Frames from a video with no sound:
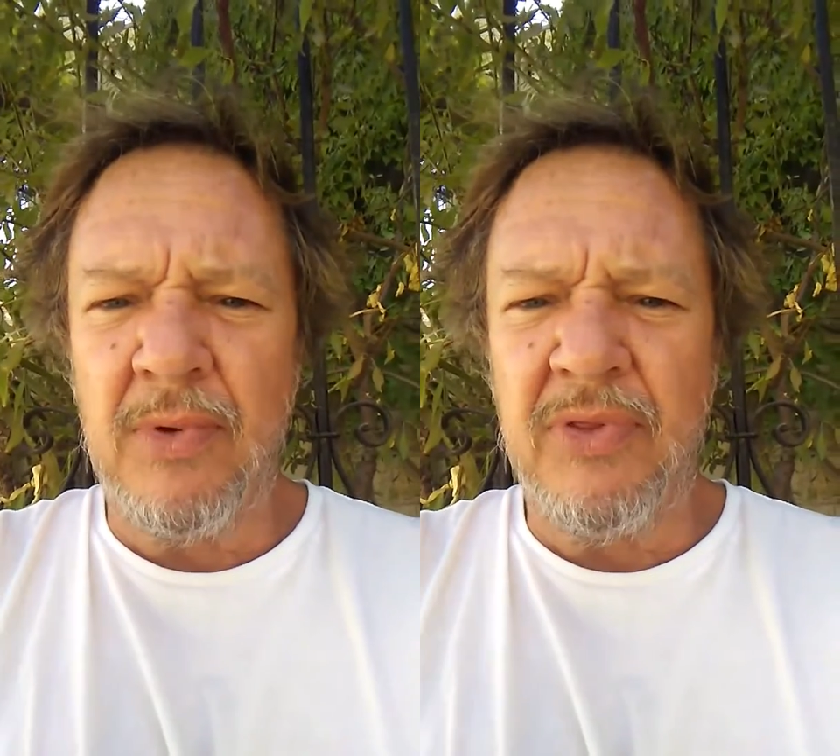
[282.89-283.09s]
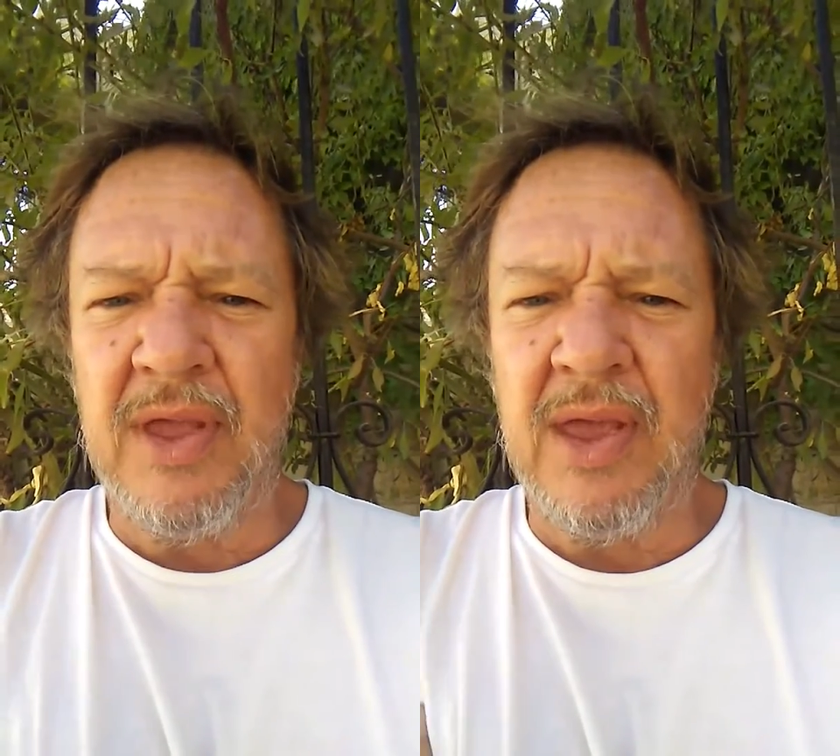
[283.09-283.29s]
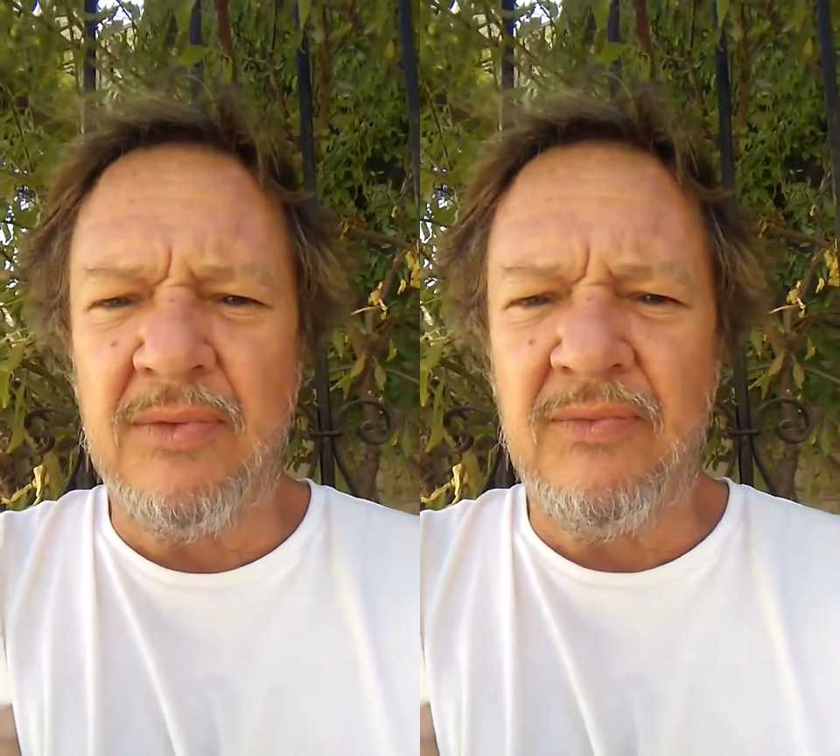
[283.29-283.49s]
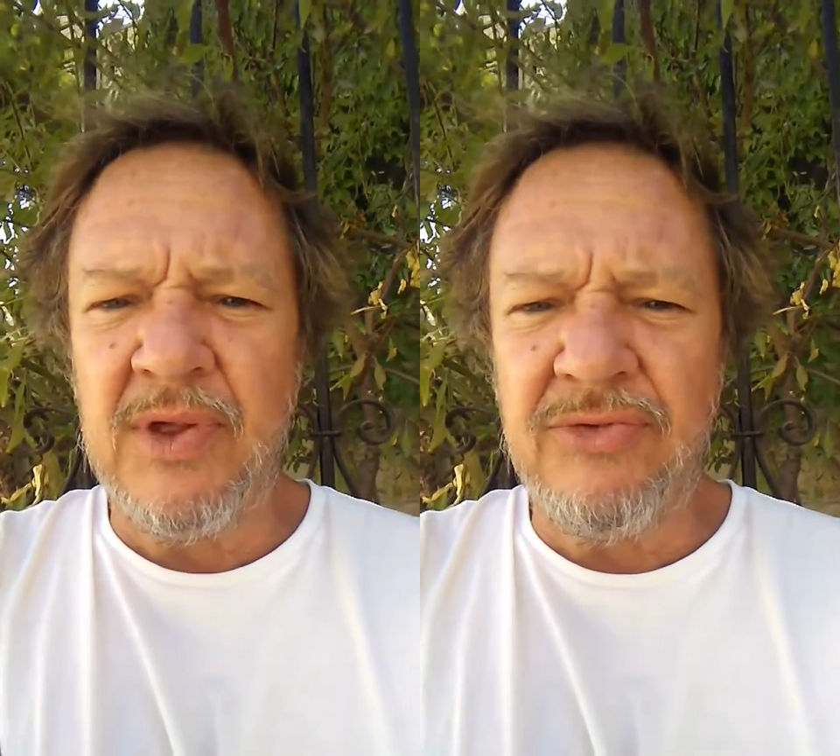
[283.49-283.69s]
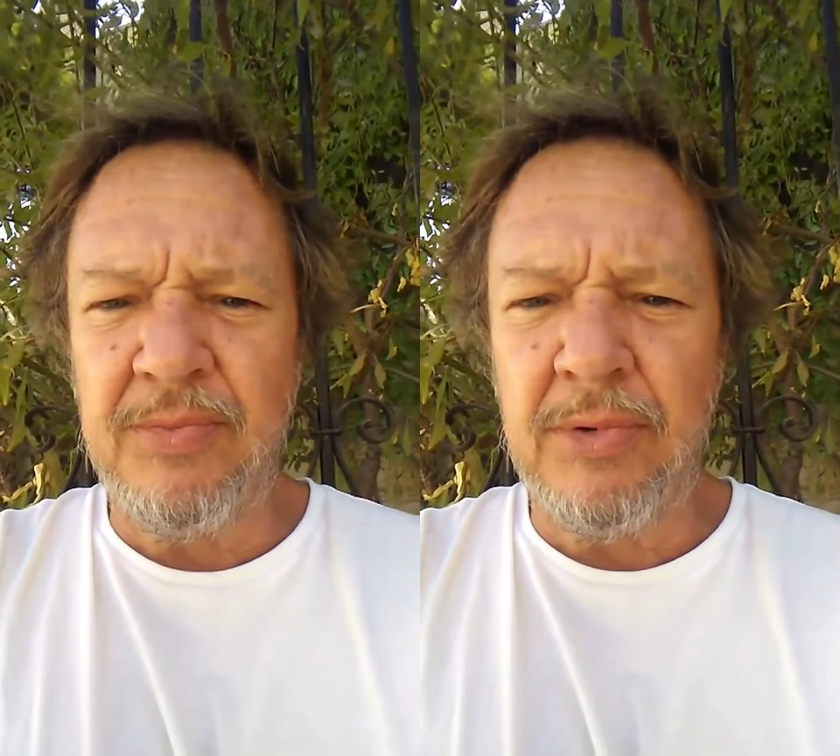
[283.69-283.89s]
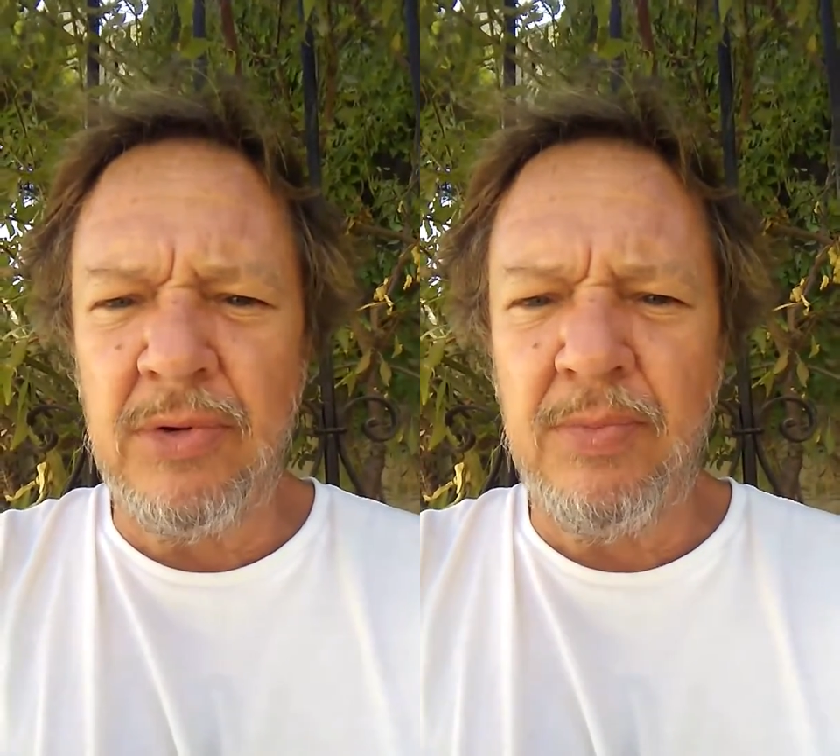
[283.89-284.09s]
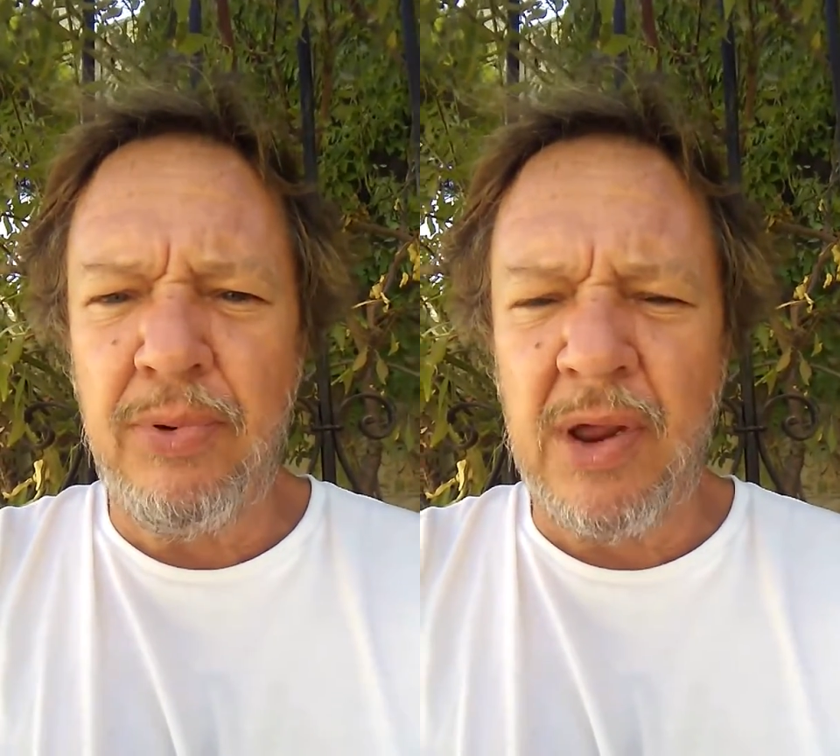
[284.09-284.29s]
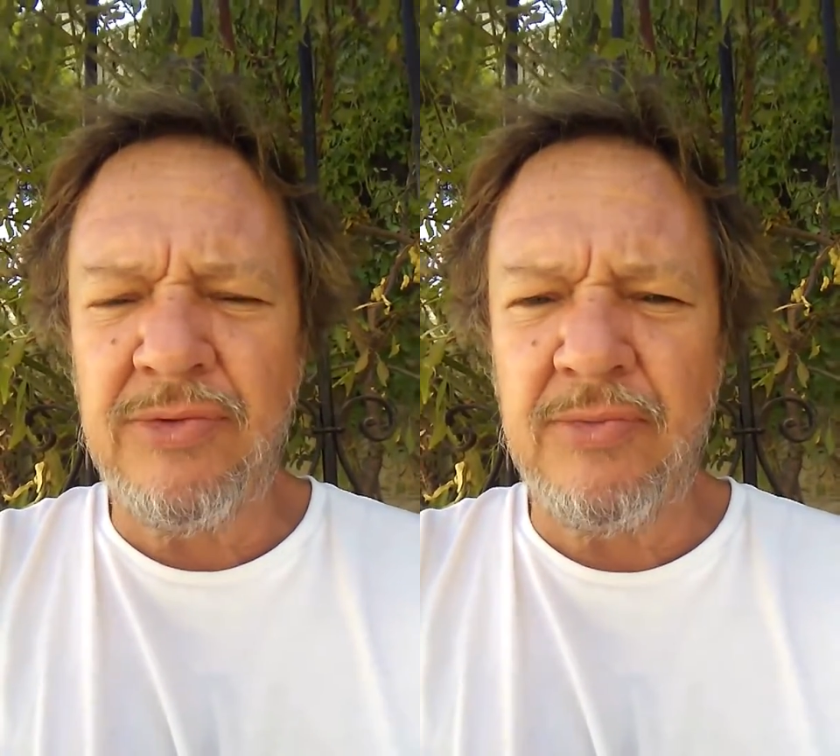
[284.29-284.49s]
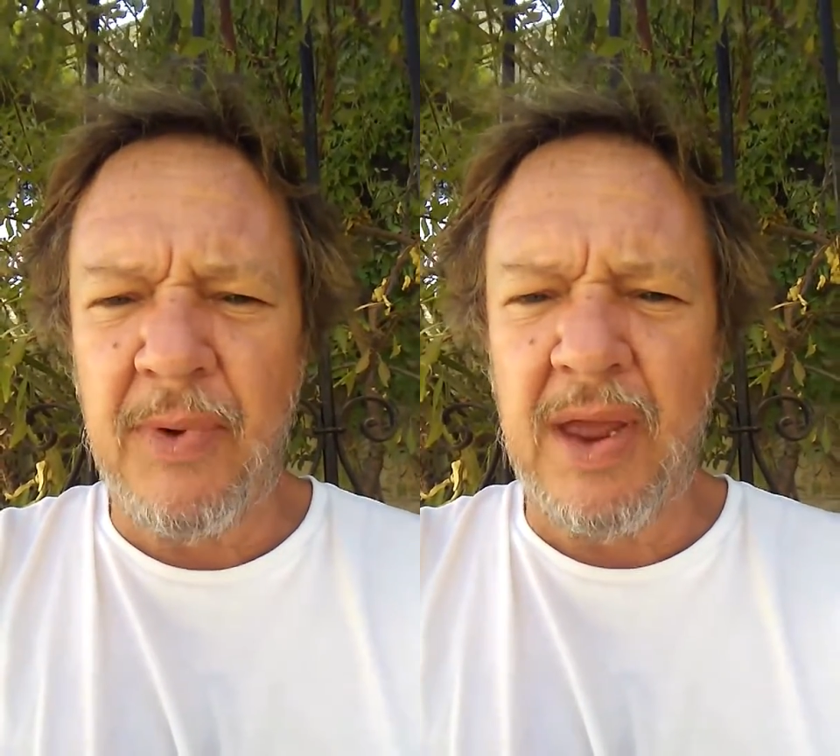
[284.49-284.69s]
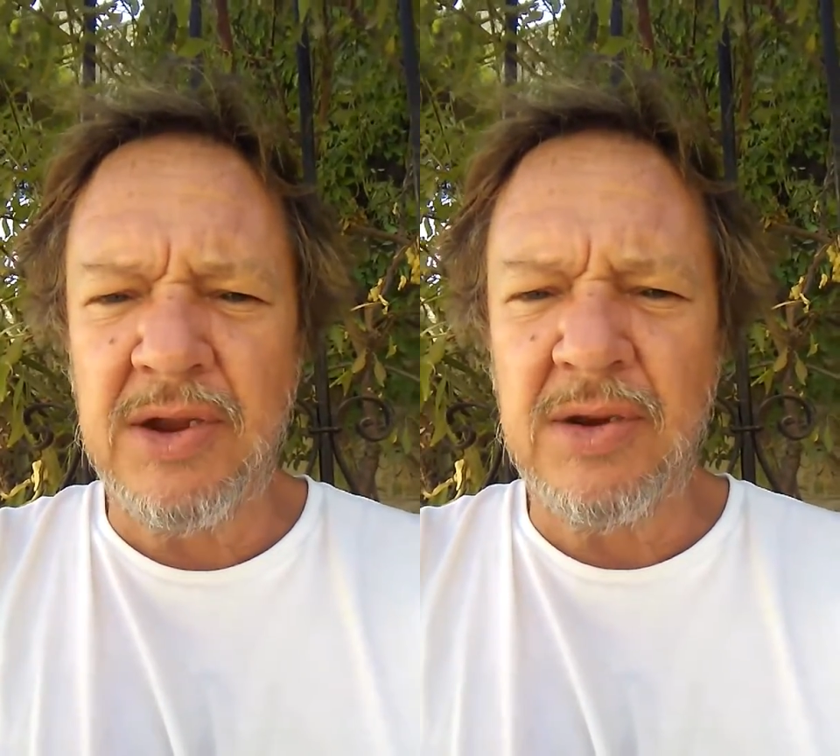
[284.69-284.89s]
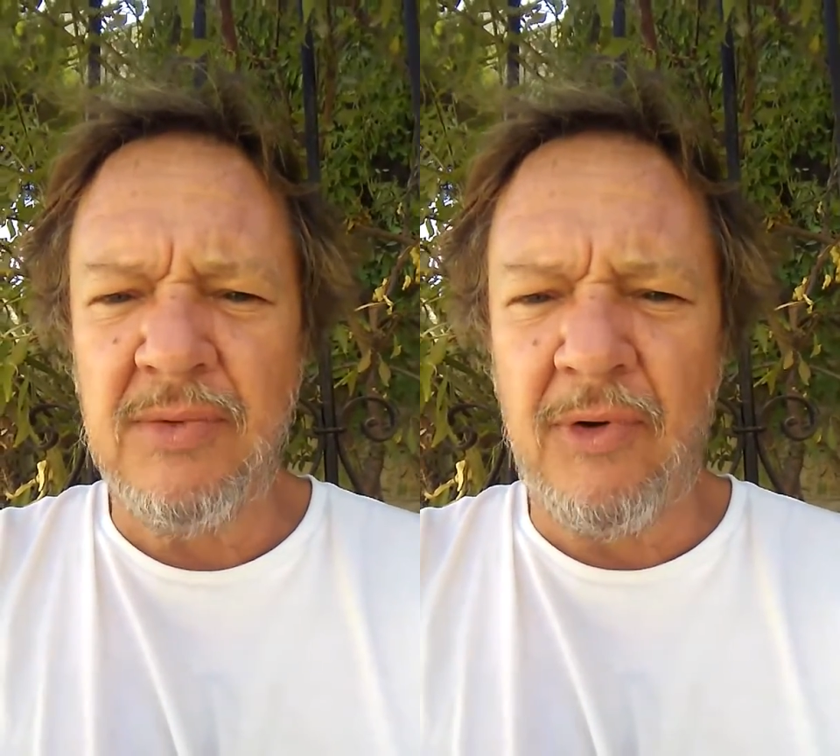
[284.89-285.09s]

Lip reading: for the invisible preservation